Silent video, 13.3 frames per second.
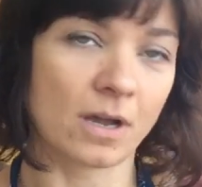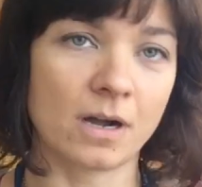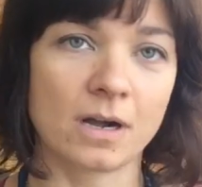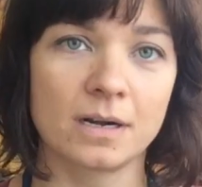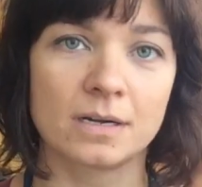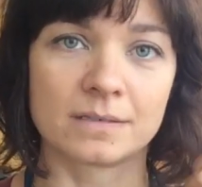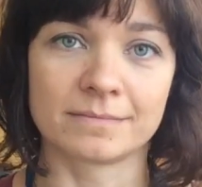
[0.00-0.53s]

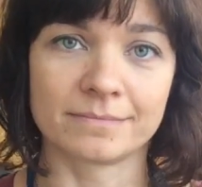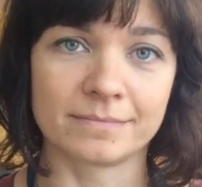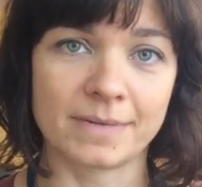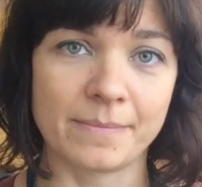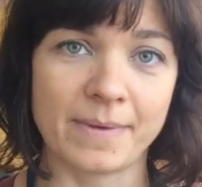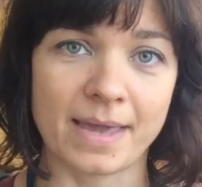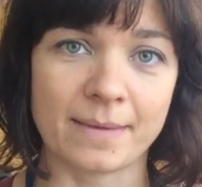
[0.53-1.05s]
are
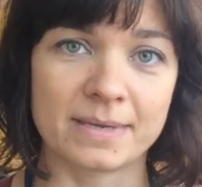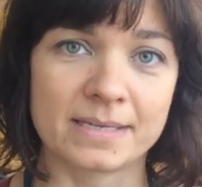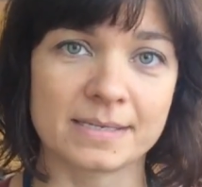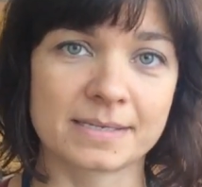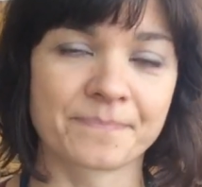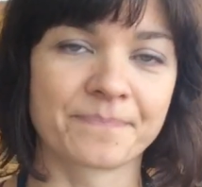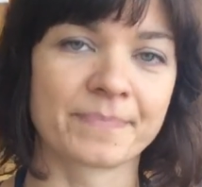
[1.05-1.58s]
my
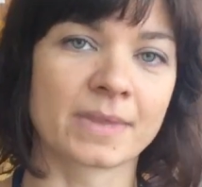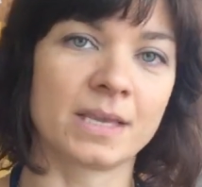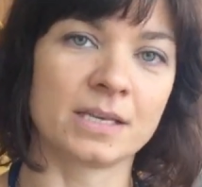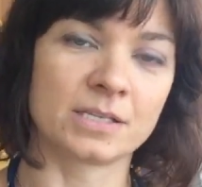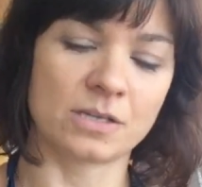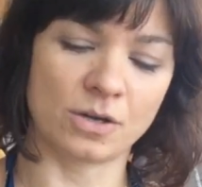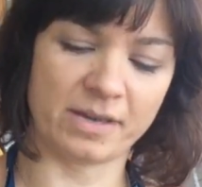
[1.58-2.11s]
babies.
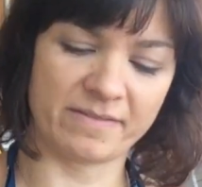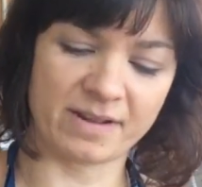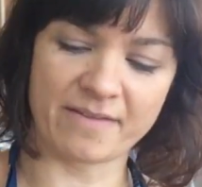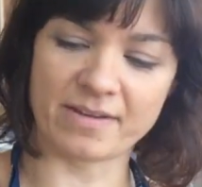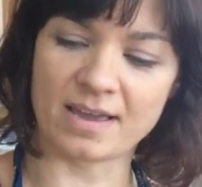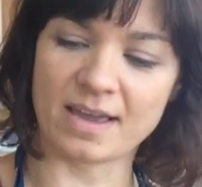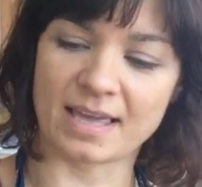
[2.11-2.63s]
So I even
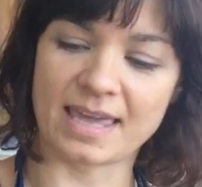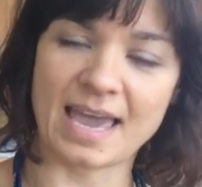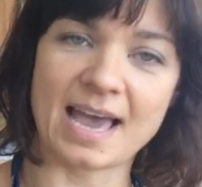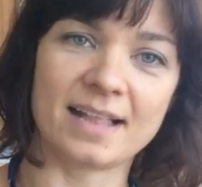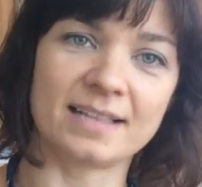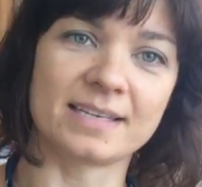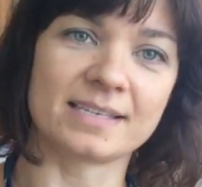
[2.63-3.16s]
have a
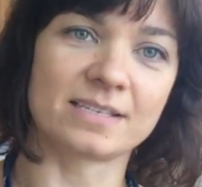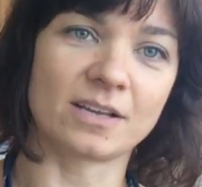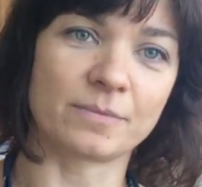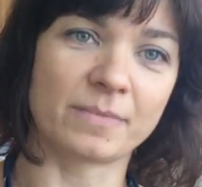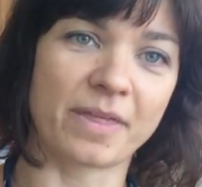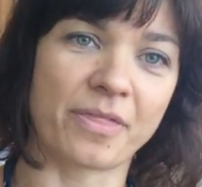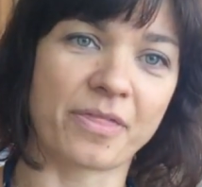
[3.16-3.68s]
callus
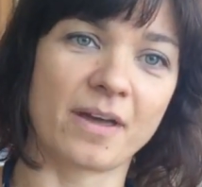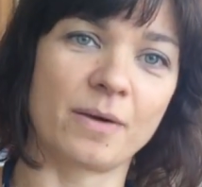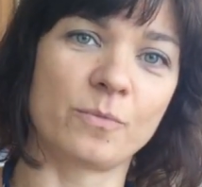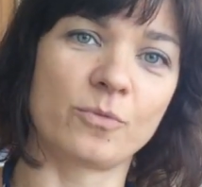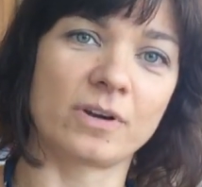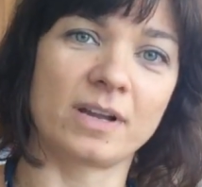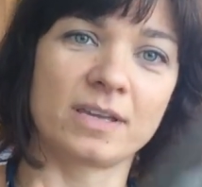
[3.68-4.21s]
on my
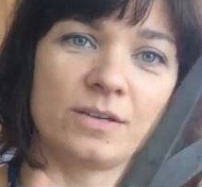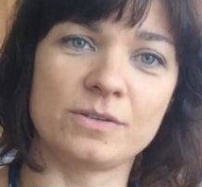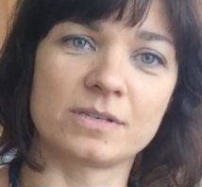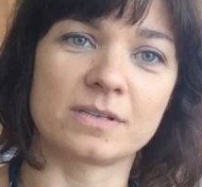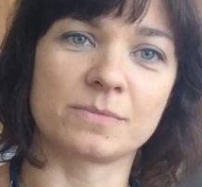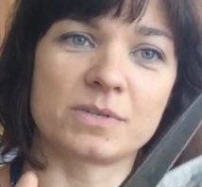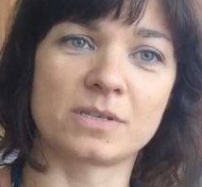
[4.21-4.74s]
thumb where I
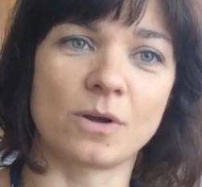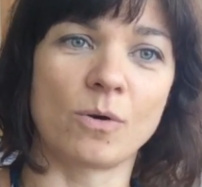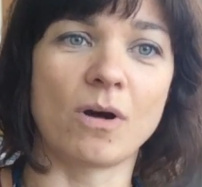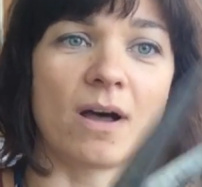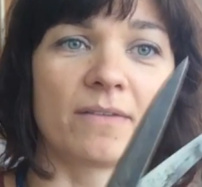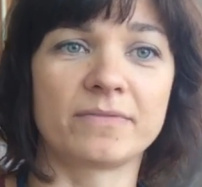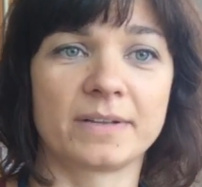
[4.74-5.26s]
use them so
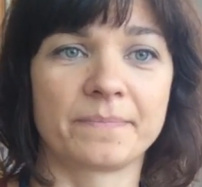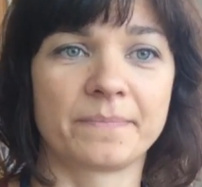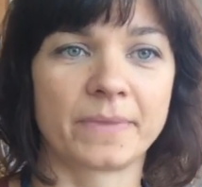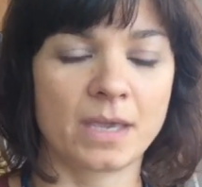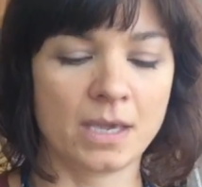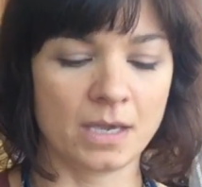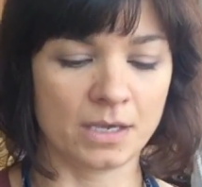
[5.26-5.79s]
often.
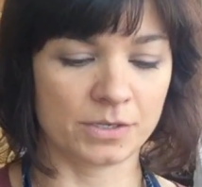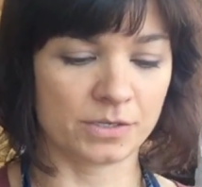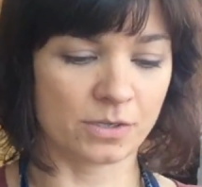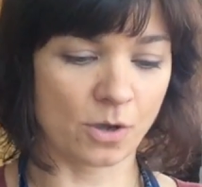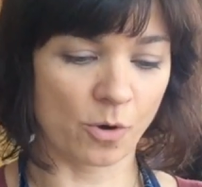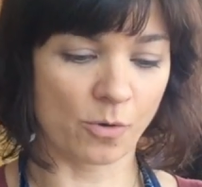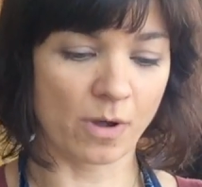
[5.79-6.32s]

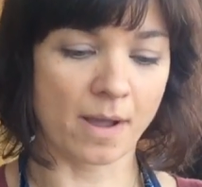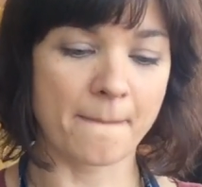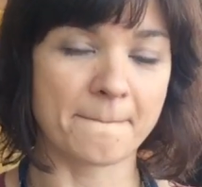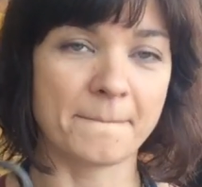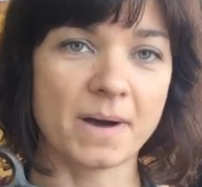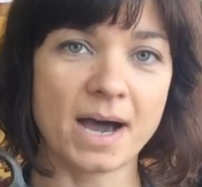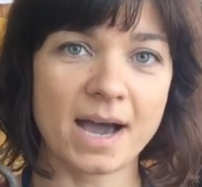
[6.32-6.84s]
So
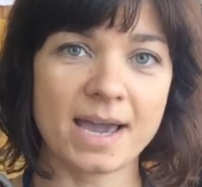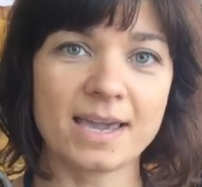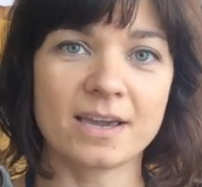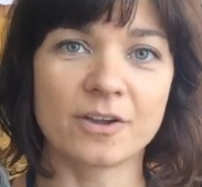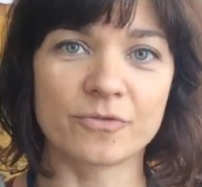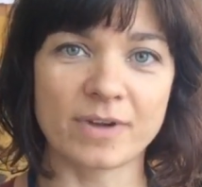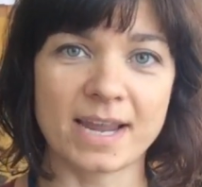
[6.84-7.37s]
buy
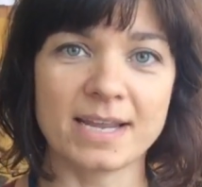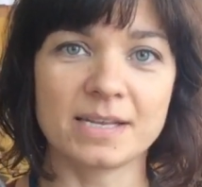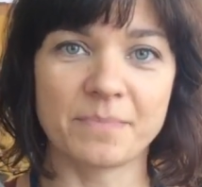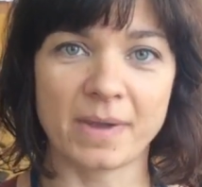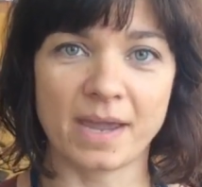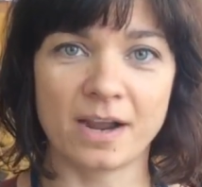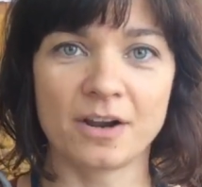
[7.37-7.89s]
a great
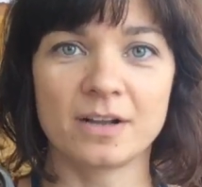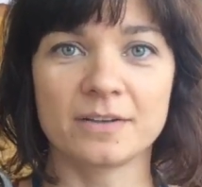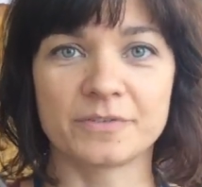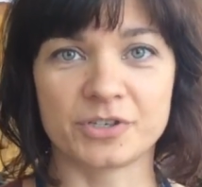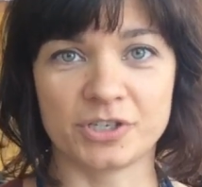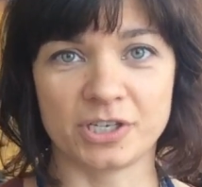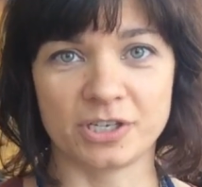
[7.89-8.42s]
pair of
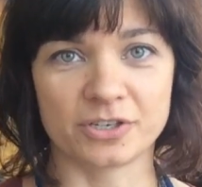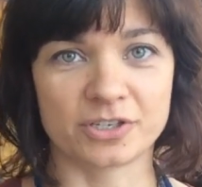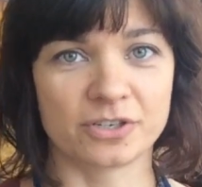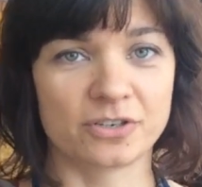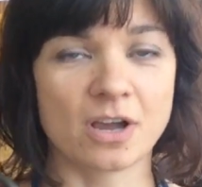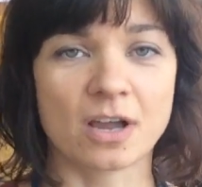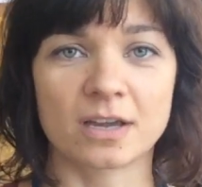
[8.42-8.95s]
shears.
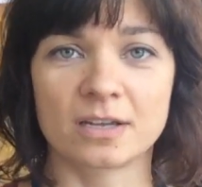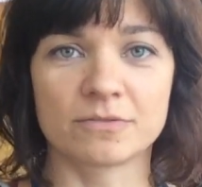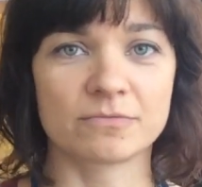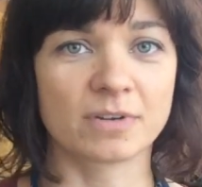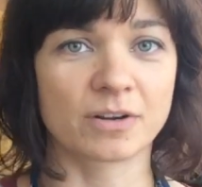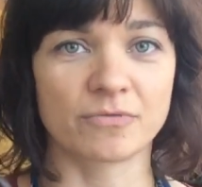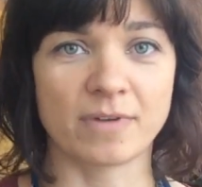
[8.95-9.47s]
You're not going to
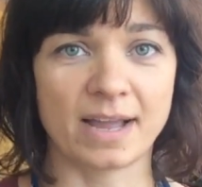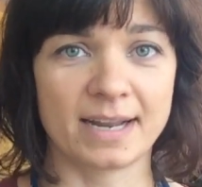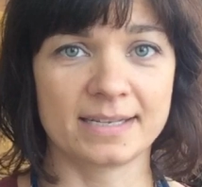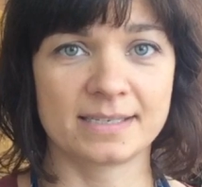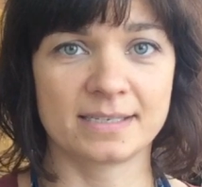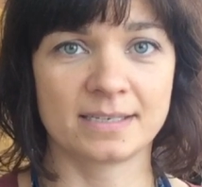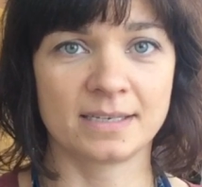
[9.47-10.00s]
regret
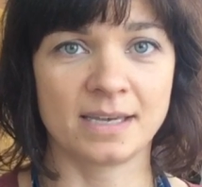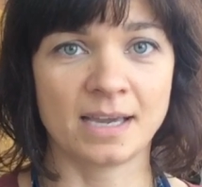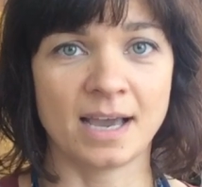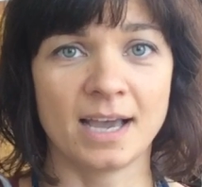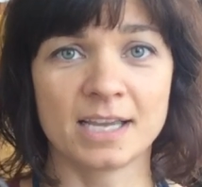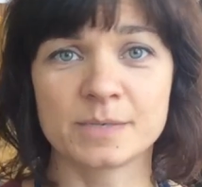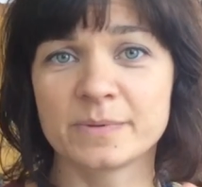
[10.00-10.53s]
it.
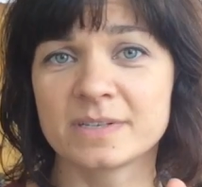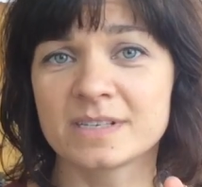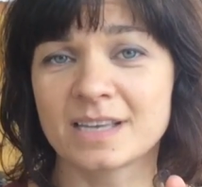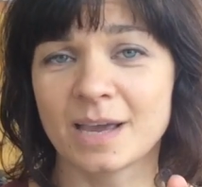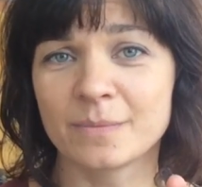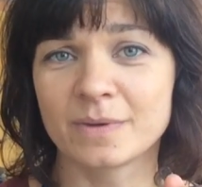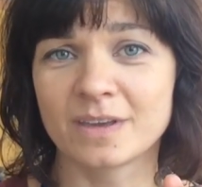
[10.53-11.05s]
Husbands
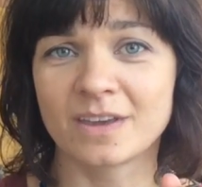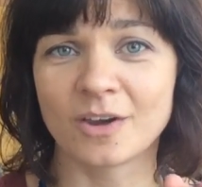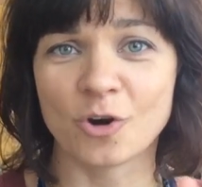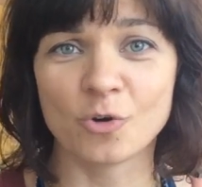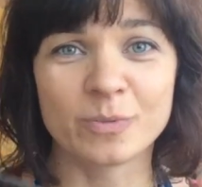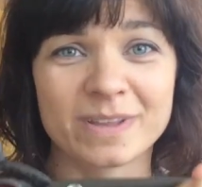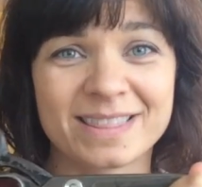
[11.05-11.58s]
come and
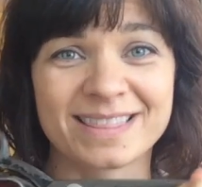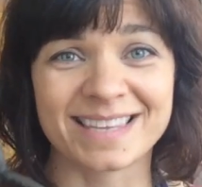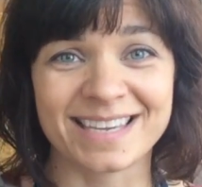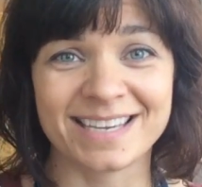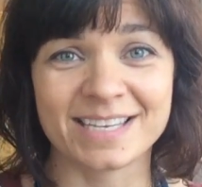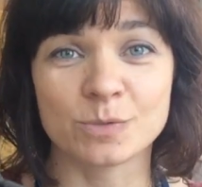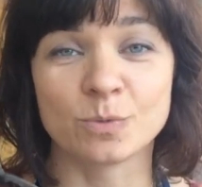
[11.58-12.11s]
go, but
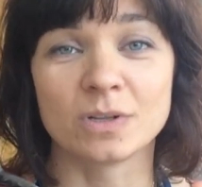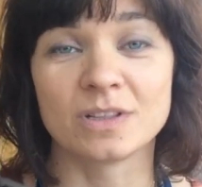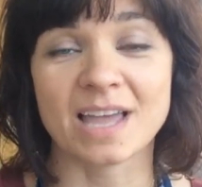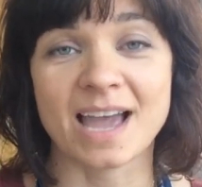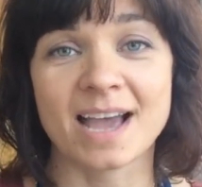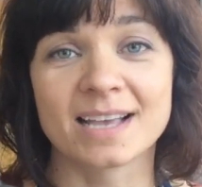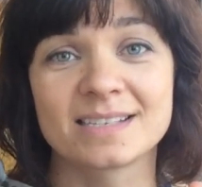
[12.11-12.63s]
these will
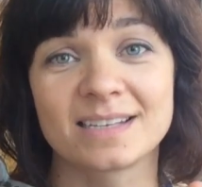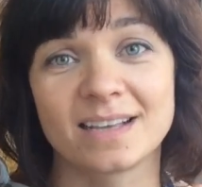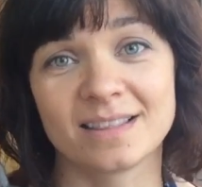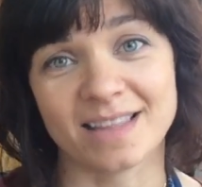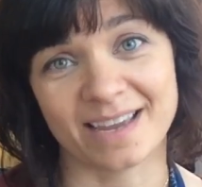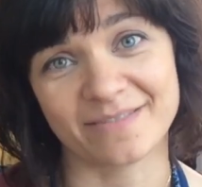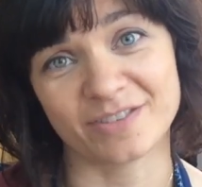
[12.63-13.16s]
last a
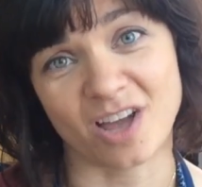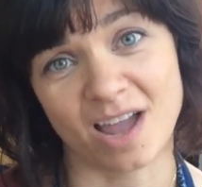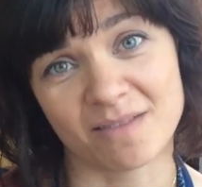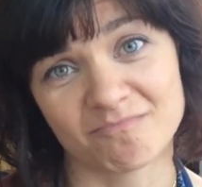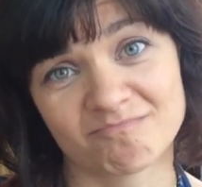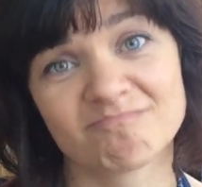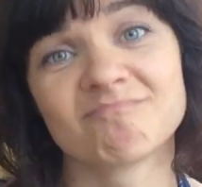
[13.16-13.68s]
lifetime.